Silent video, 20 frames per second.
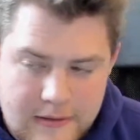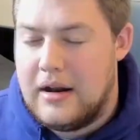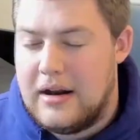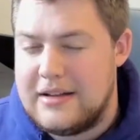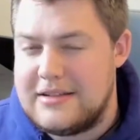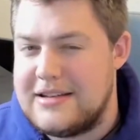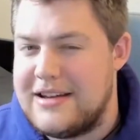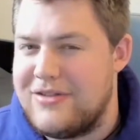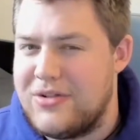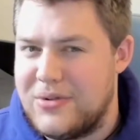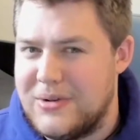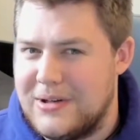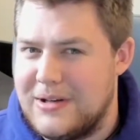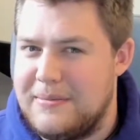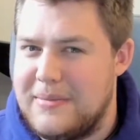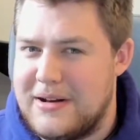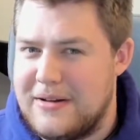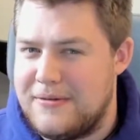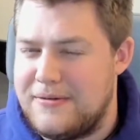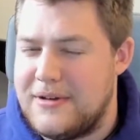That's never really
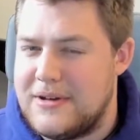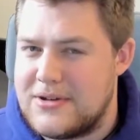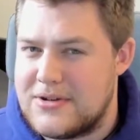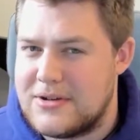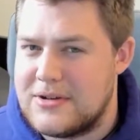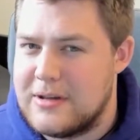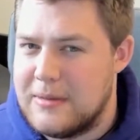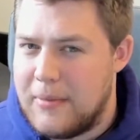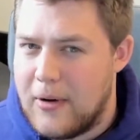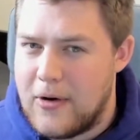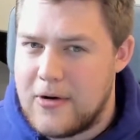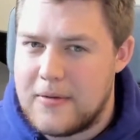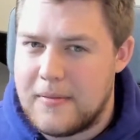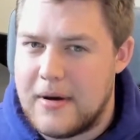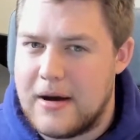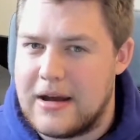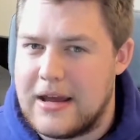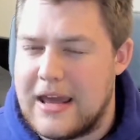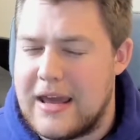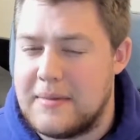been a feature in the Pokemon.